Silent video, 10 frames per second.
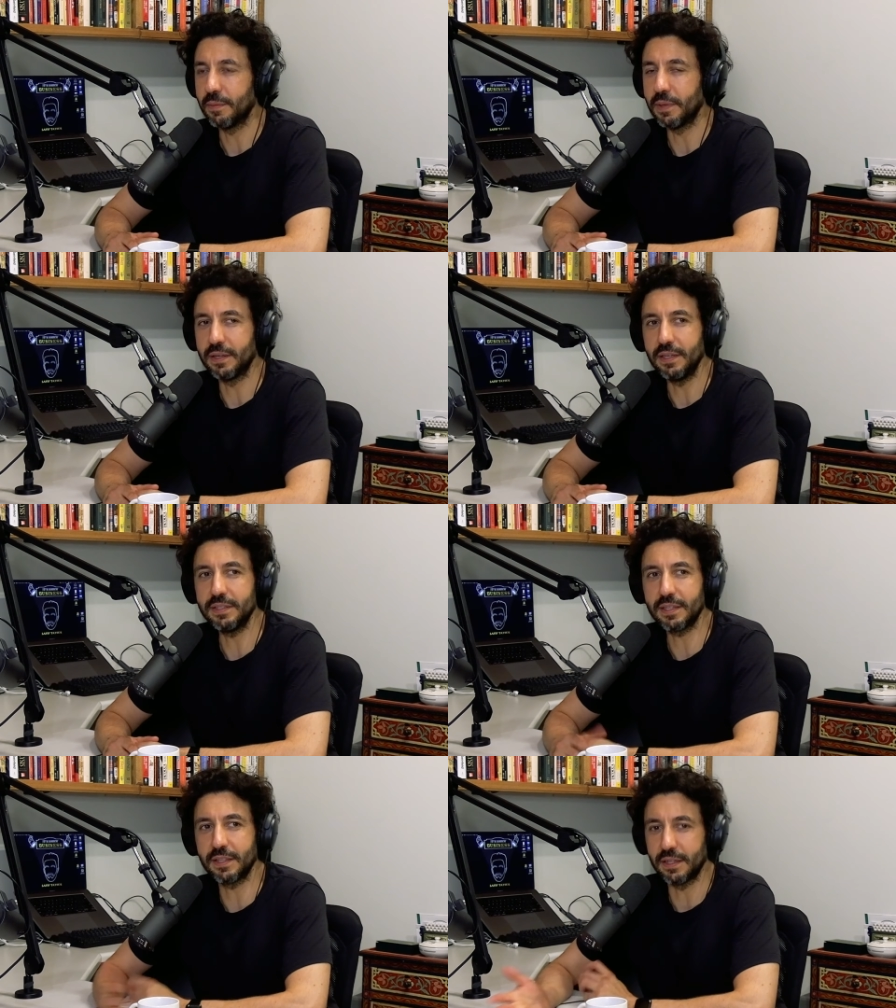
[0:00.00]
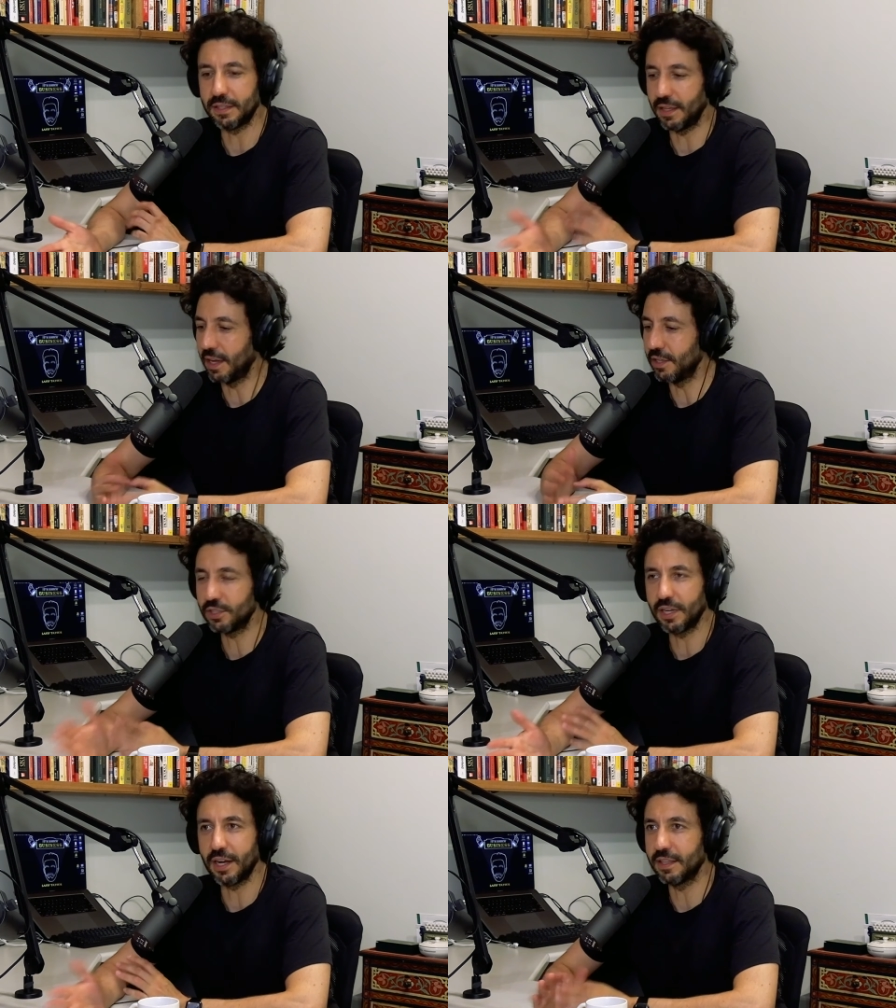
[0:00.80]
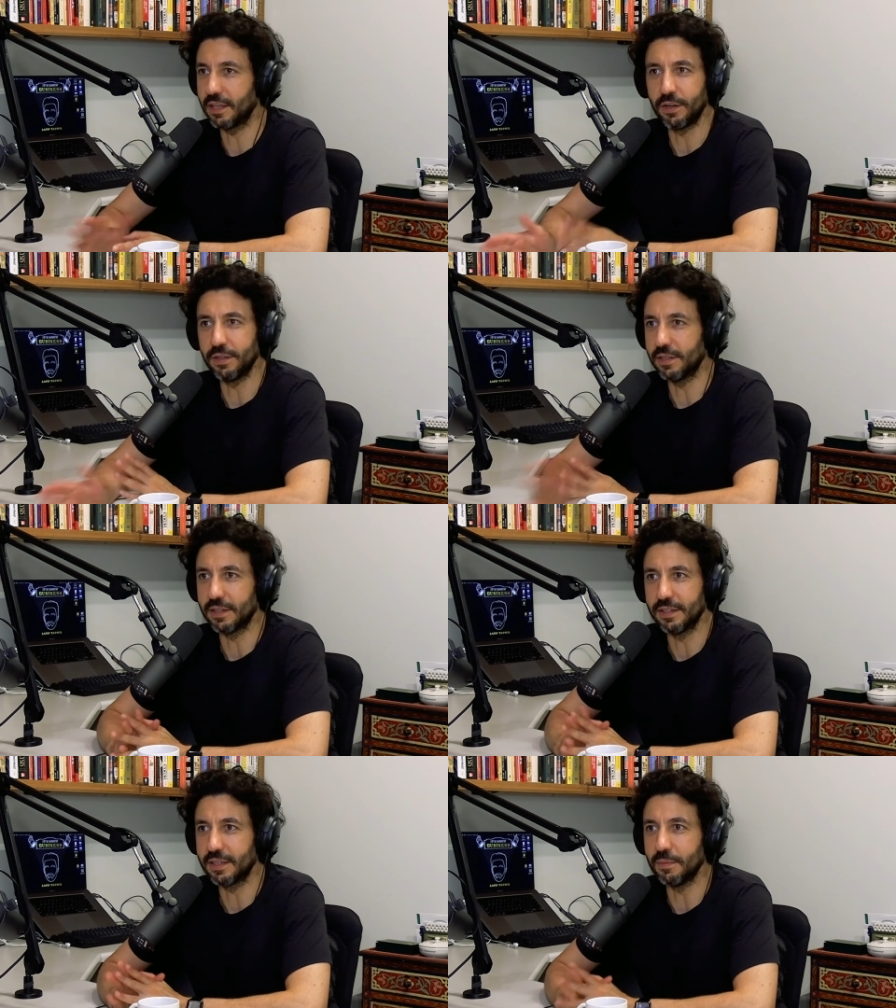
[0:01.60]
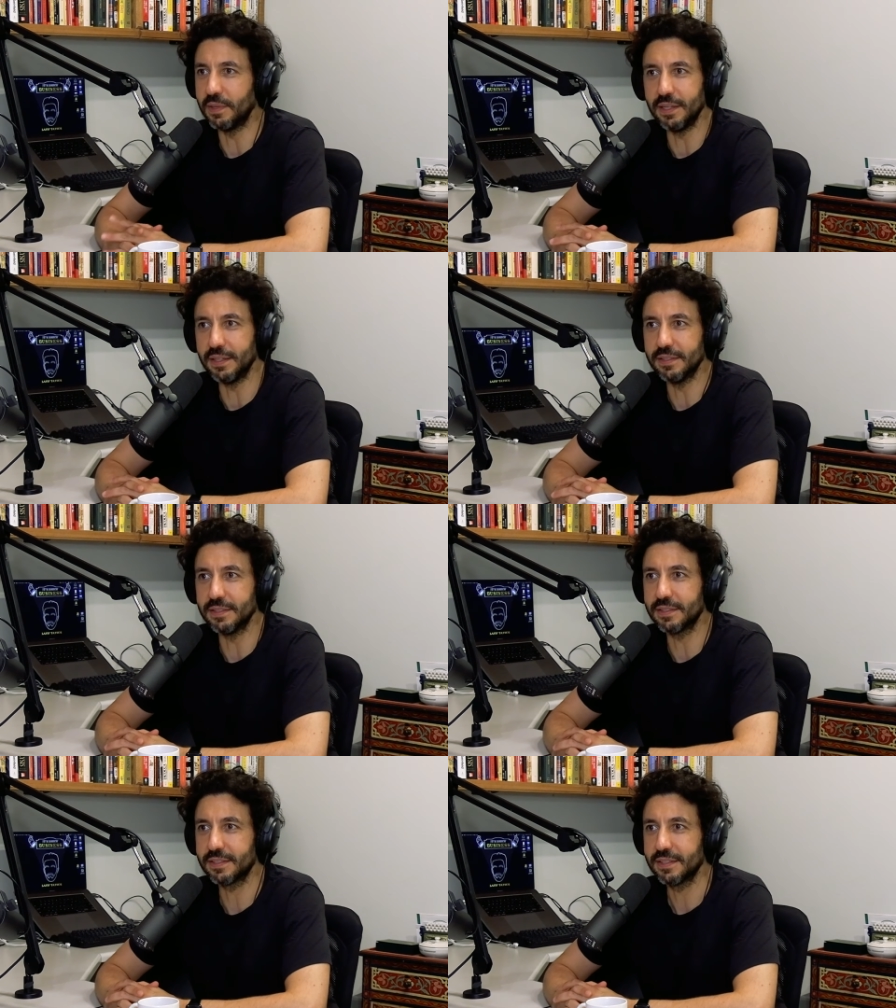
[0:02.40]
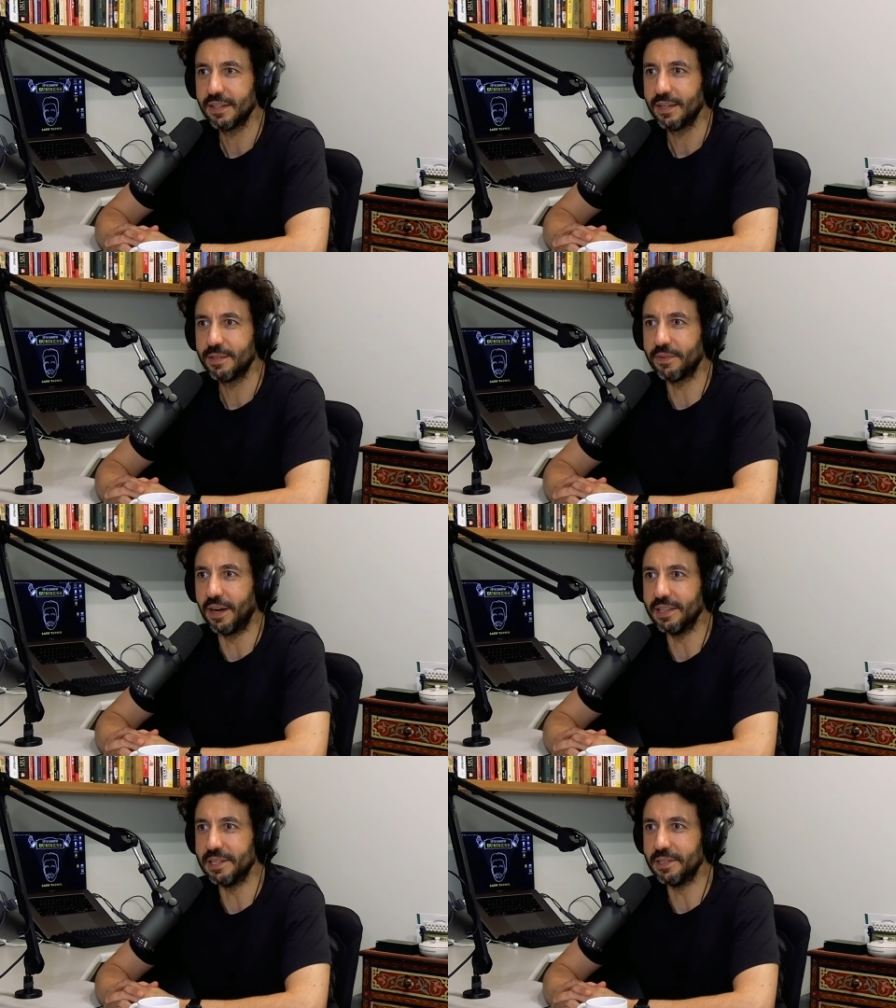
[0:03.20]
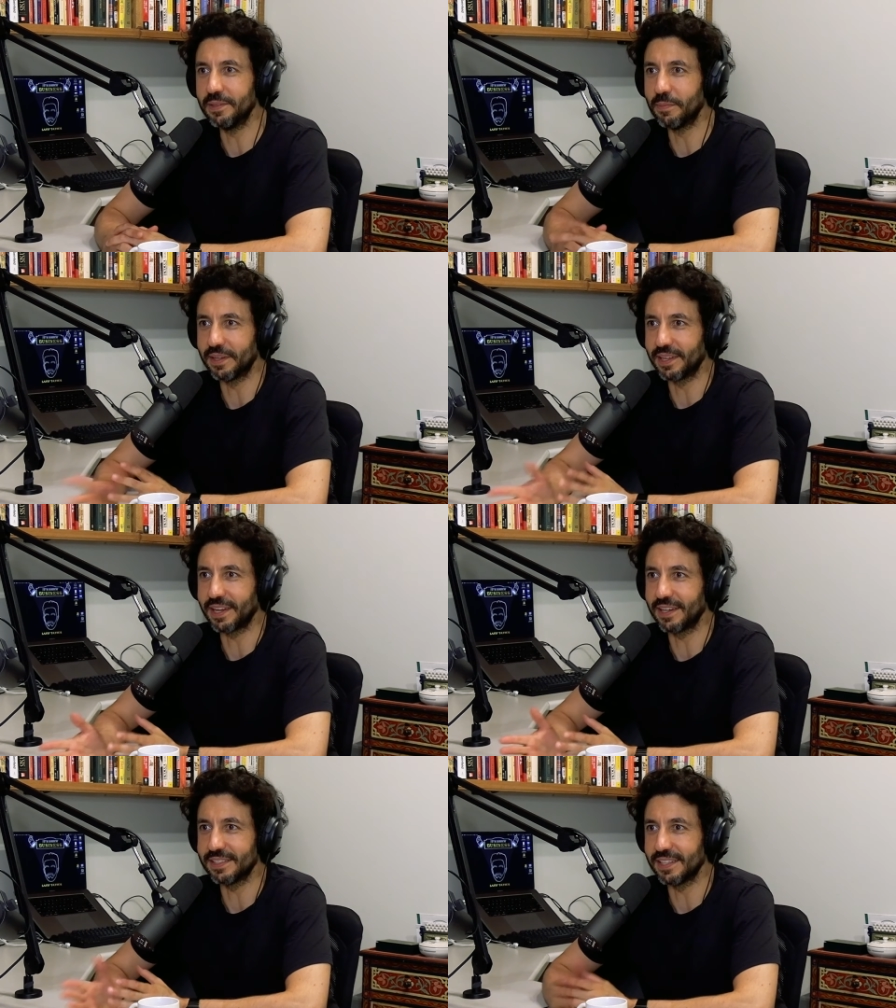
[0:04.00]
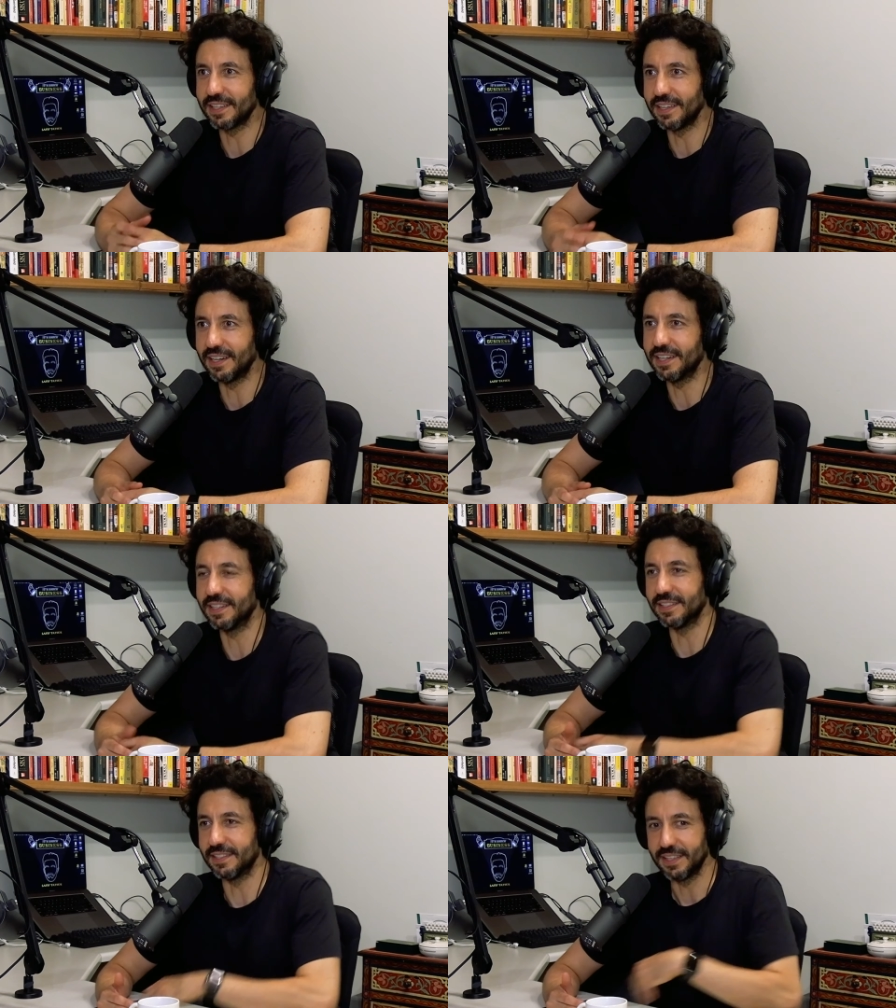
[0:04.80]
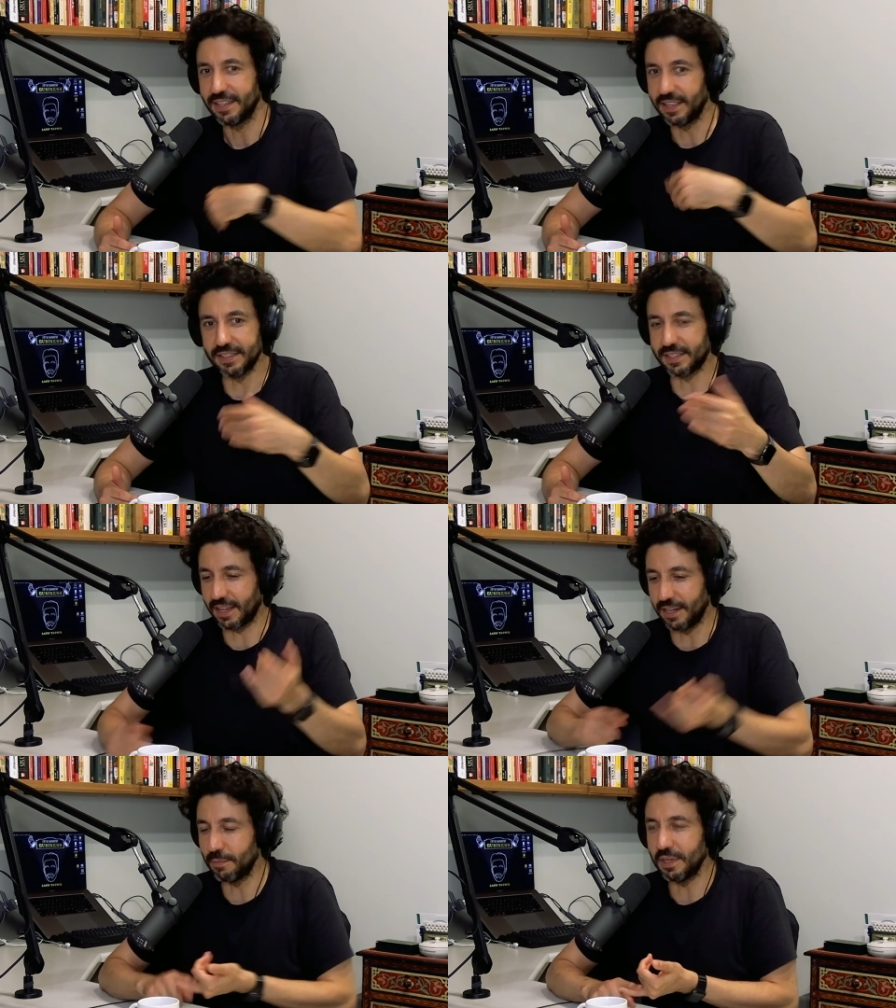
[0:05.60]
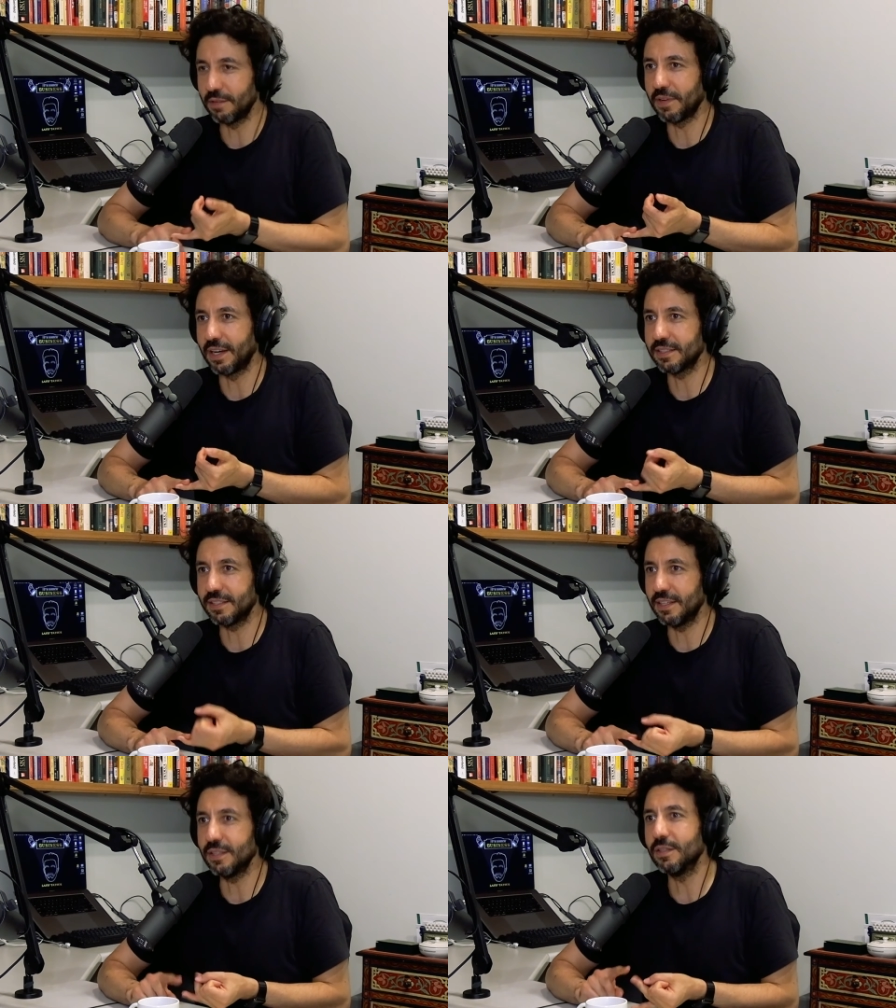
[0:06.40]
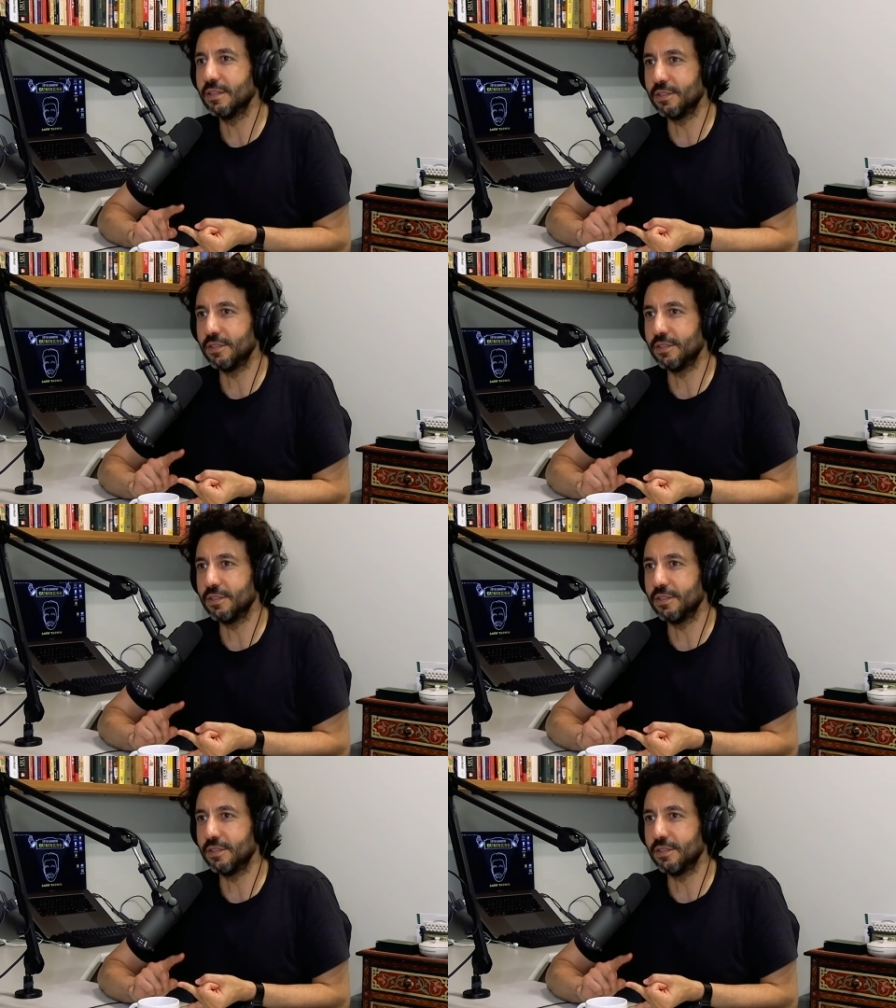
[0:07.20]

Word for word: about? He's like that age guy that all the comedians follow about like how to stay young, and it's like intermittent fasting.